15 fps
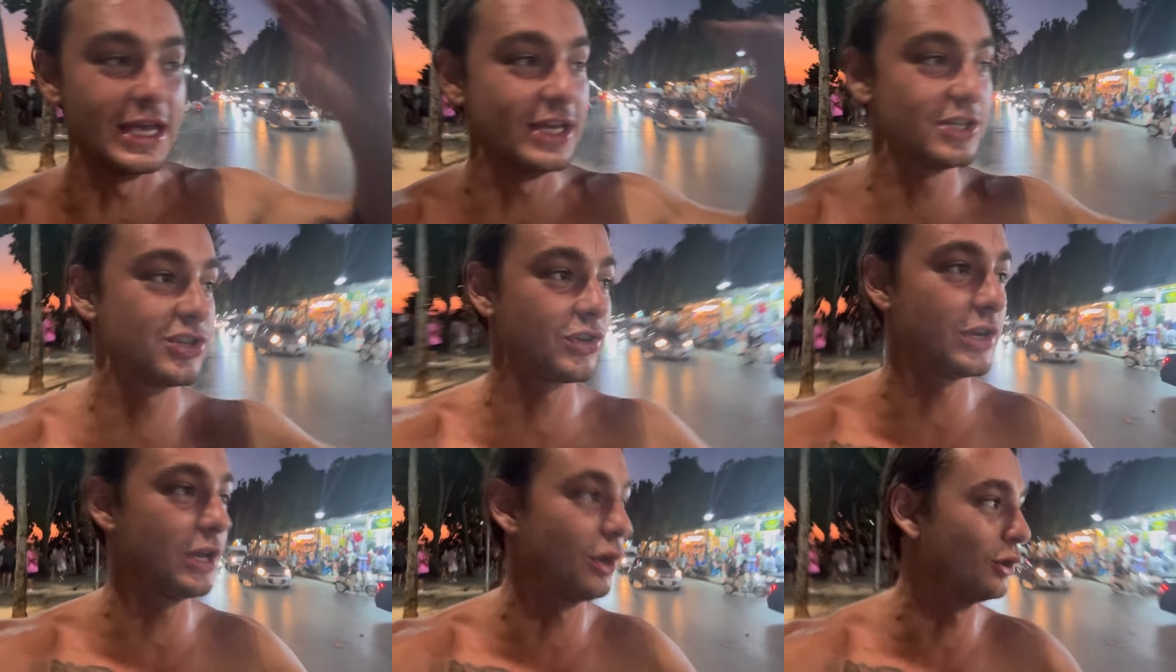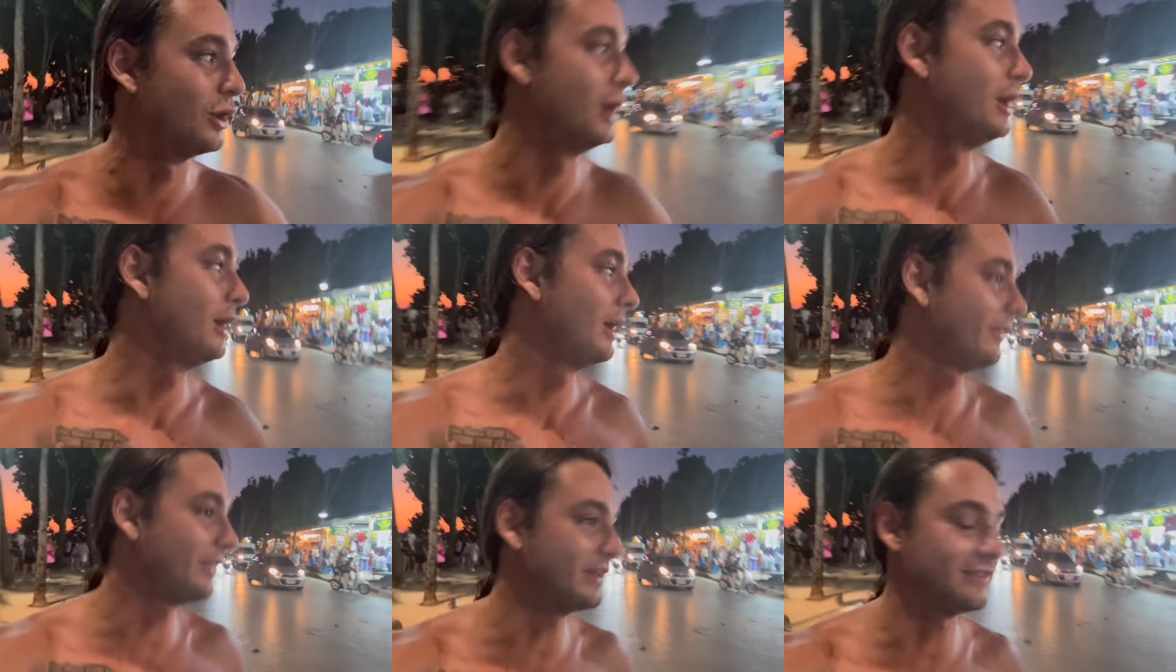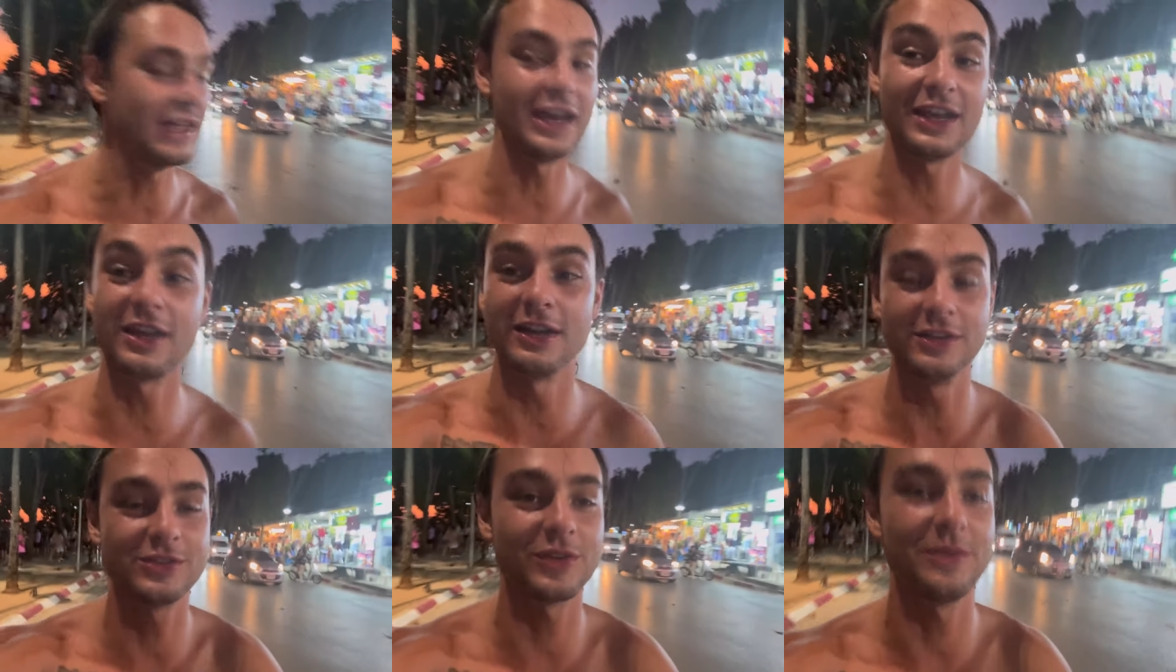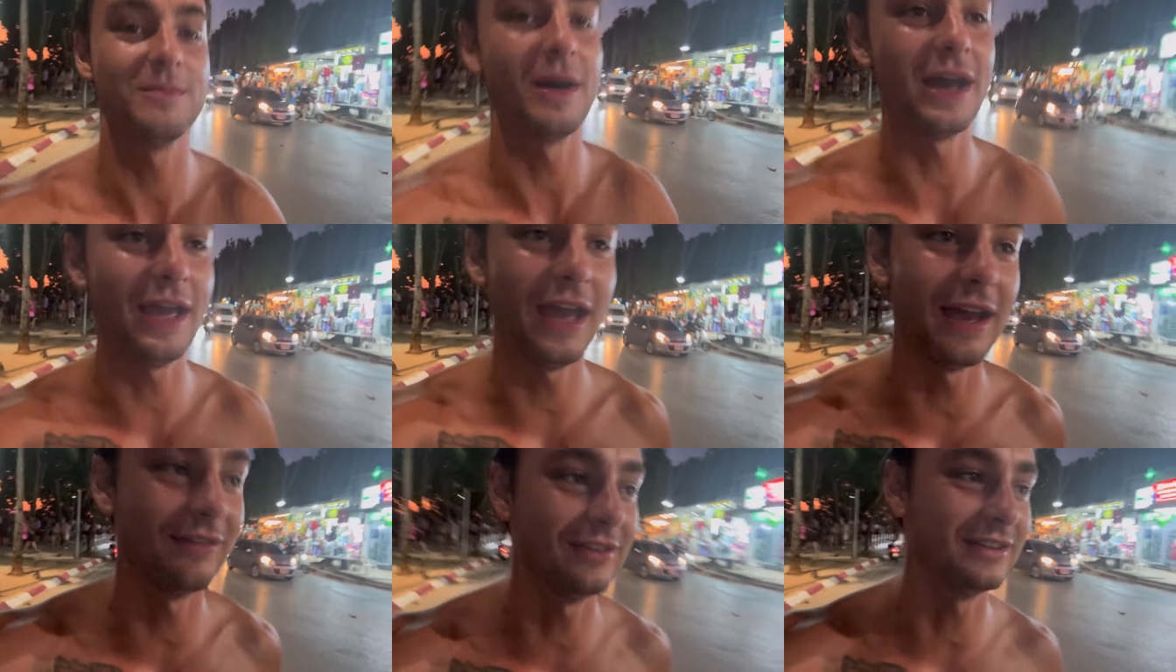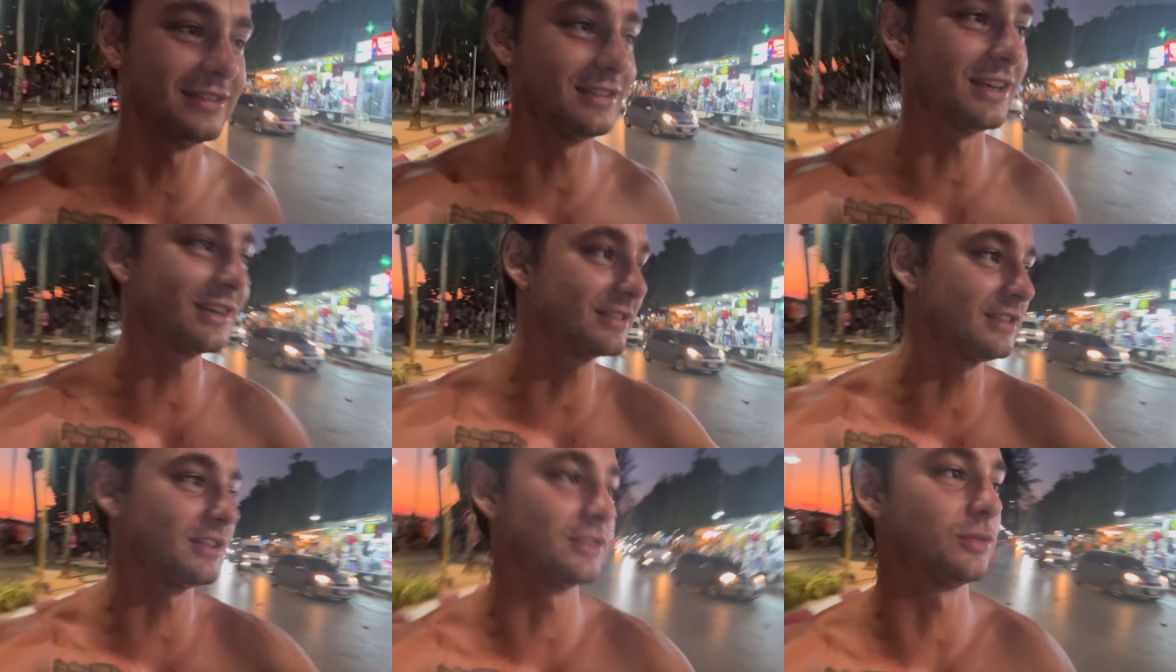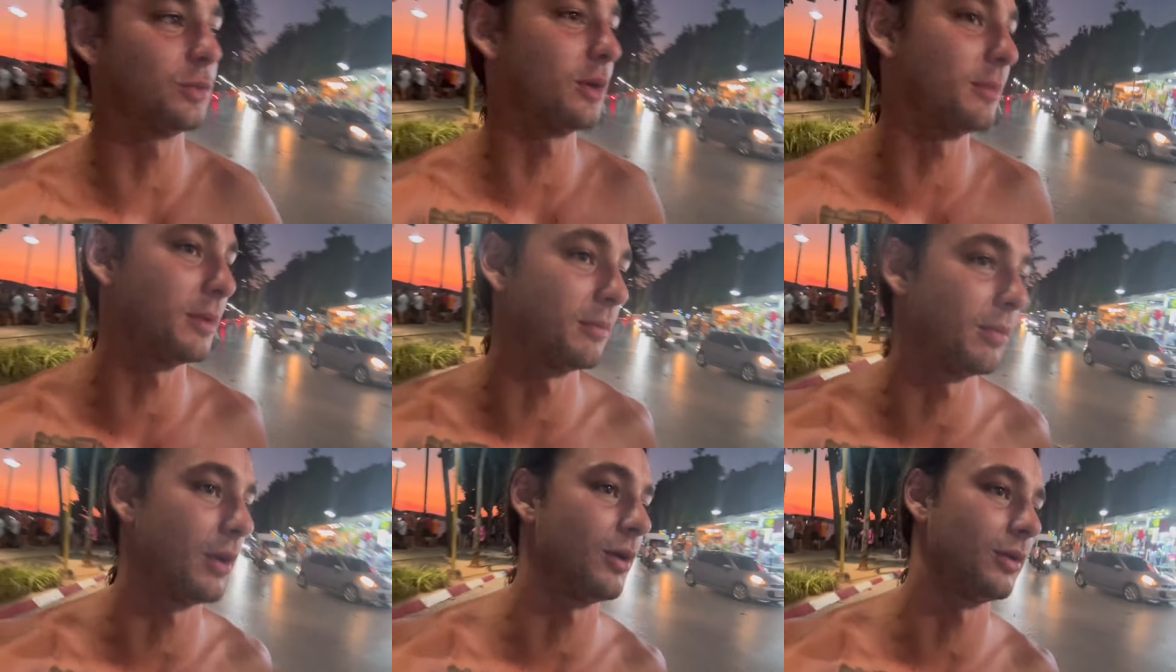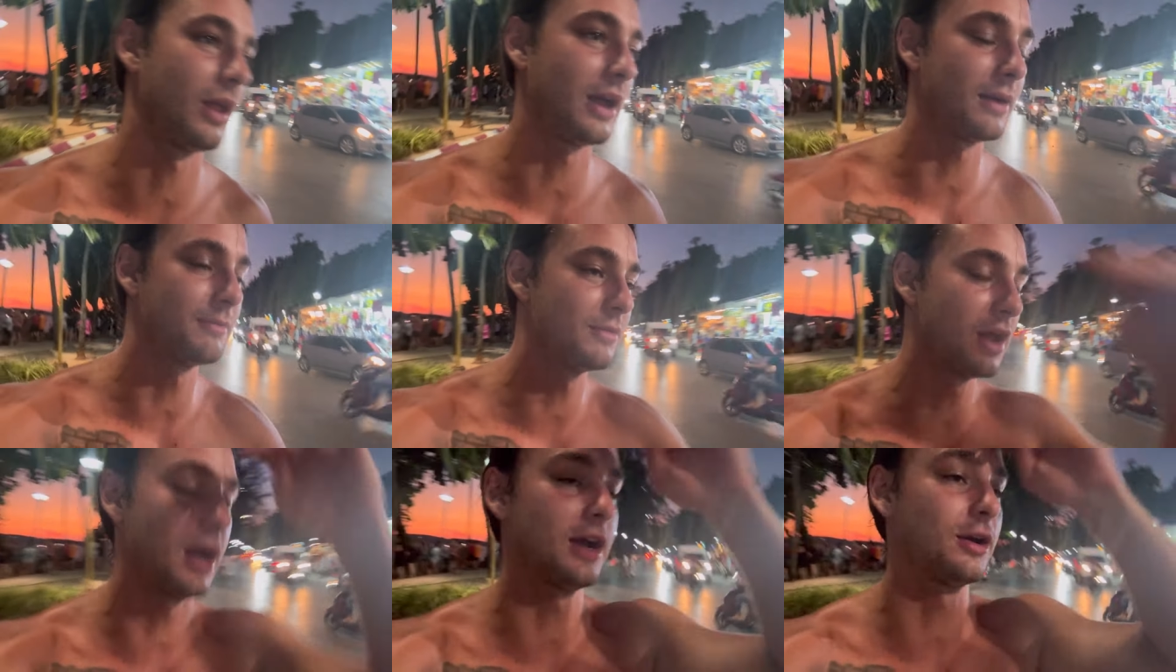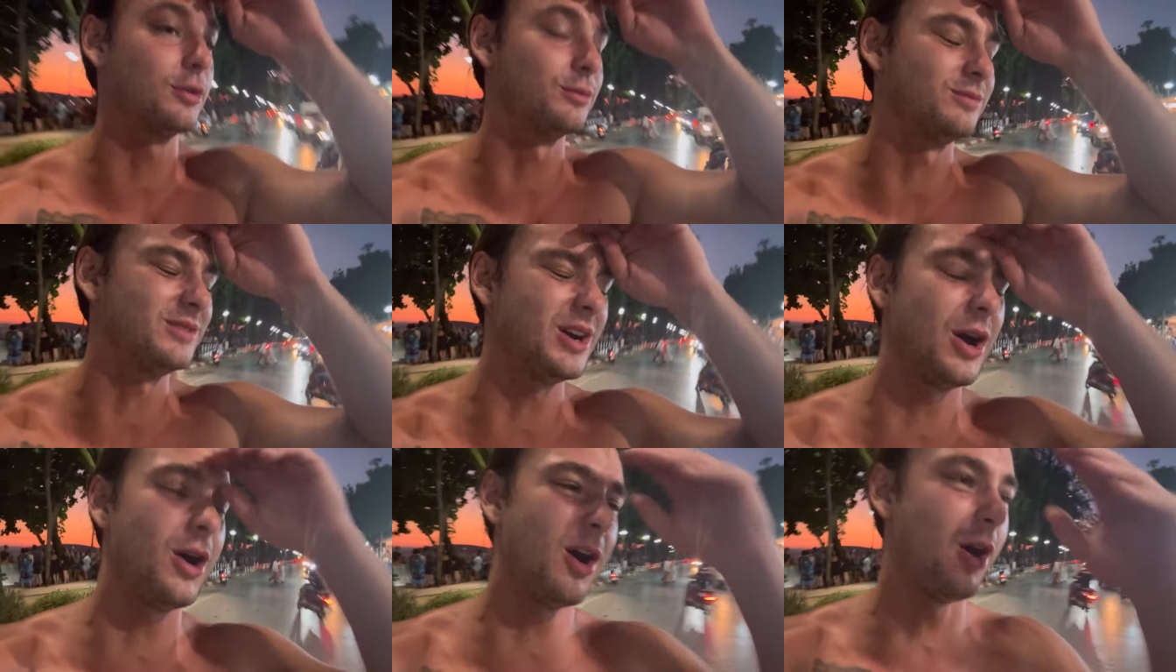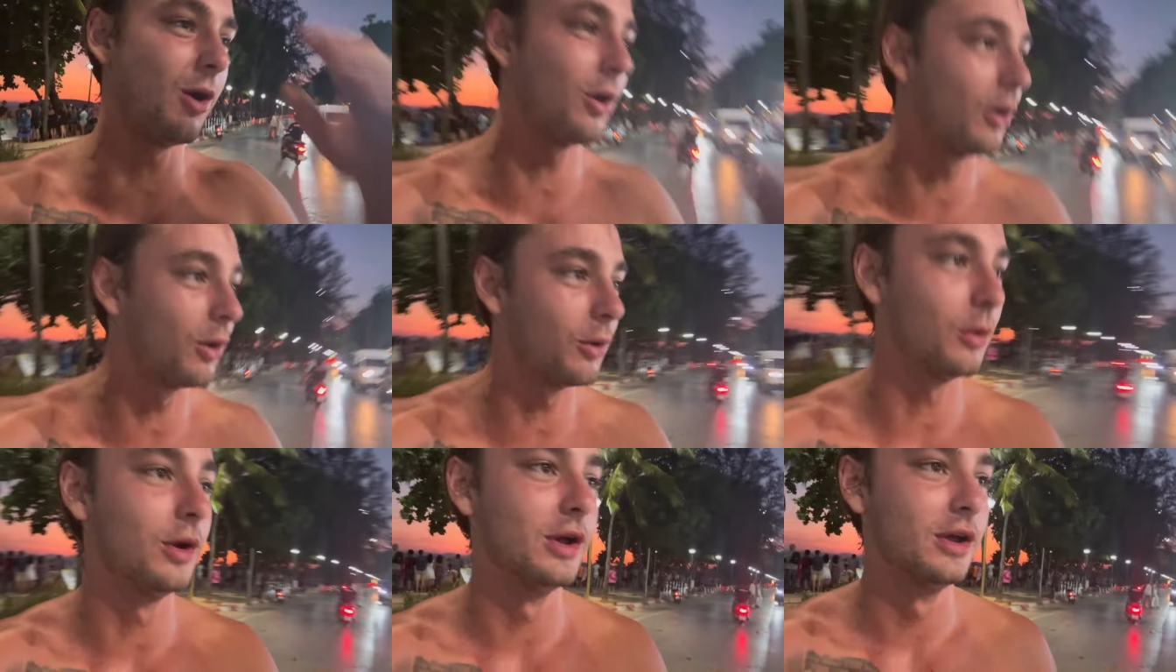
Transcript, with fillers: Israel. I think that country might have the sexiest women, bro. Like, I'm not gonna, oh.